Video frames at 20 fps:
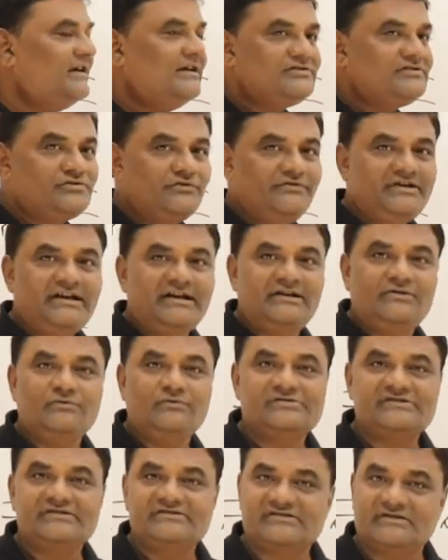So we can do
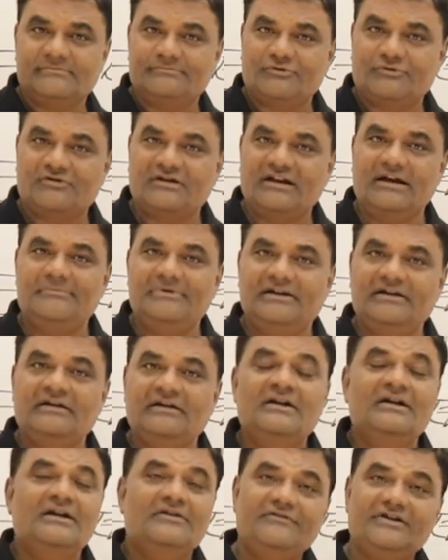system
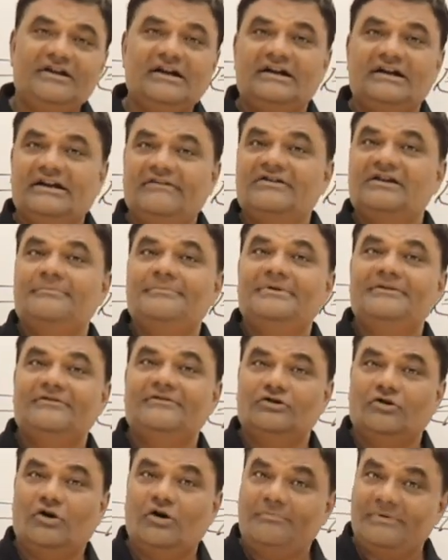programming, we can develop
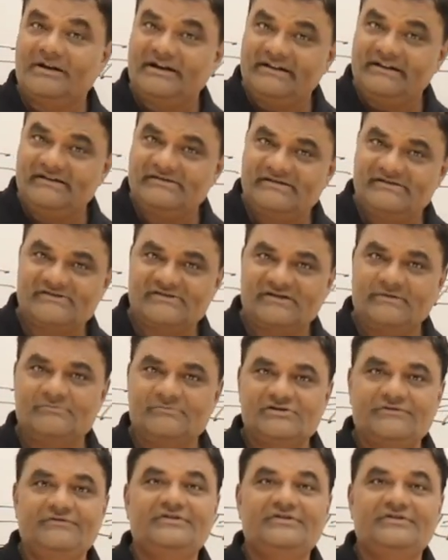even operating systems,